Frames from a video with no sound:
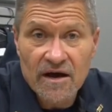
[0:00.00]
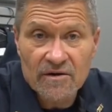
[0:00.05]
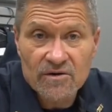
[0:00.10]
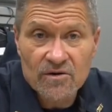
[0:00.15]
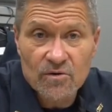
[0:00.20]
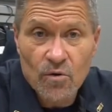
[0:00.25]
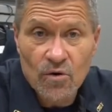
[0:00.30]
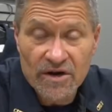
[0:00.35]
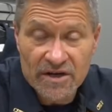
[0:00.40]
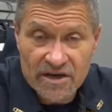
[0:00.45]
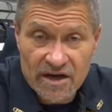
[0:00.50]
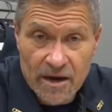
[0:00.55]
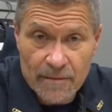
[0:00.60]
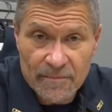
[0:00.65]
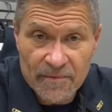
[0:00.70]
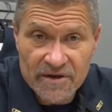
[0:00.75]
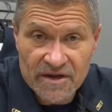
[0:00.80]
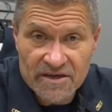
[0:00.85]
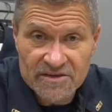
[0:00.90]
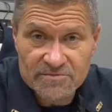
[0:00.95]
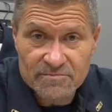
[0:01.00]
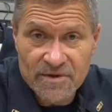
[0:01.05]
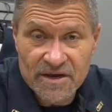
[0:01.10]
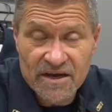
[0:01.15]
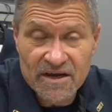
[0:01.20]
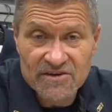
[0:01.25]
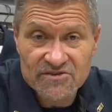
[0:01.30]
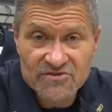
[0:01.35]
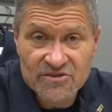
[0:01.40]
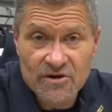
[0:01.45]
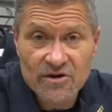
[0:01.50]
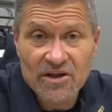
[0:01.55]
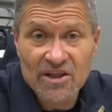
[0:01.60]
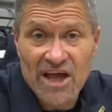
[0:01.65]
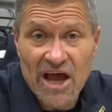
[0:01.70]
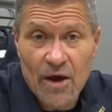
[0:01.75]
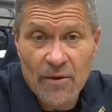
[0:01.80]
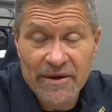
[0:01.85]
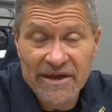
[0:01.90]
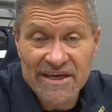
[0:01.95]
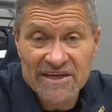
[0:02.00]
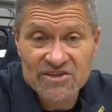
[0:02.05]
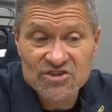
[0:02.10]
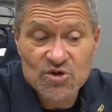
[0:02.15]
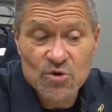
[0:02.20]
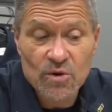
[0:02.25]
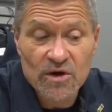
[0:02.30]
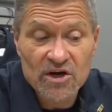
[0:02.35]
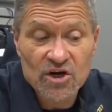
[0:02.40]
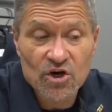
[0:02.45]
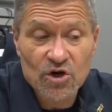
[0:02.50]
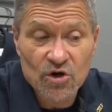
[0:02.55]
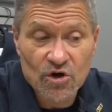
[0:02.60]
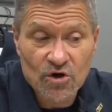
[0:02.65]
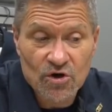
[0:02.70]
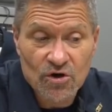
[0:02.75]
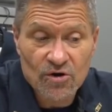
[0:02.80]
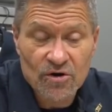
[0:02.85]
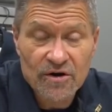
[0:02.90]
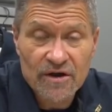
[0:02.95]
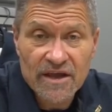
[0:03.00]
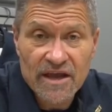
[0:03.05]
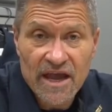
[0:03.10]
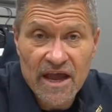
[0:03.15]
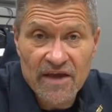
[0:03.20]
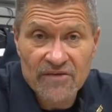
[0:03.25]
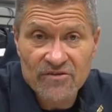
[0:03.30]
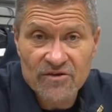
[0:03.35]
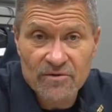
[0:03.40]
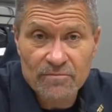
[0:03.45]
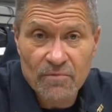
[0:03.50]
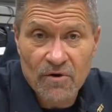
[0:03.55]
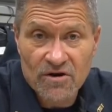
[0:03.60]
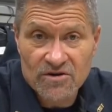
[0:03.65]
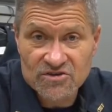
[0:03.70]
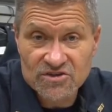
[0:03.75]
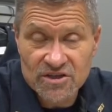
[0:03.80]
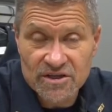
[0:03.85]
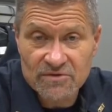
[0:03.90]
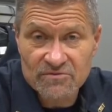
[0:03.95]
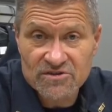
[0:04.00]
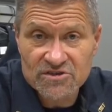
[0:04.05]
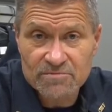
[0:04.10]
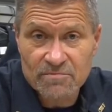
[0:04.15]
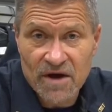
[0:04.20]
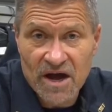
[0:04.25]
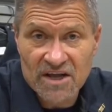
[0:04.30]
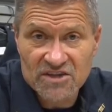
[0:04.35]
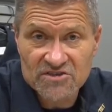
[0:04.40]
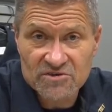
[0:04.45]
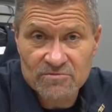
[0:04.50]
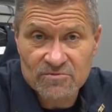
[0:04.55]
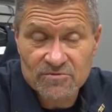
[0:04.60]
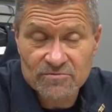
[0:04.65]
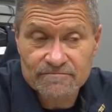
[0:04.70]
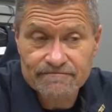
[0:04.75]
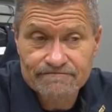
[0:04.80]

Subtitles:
coin companies because they're allowing it to occur, and they're partially responsible.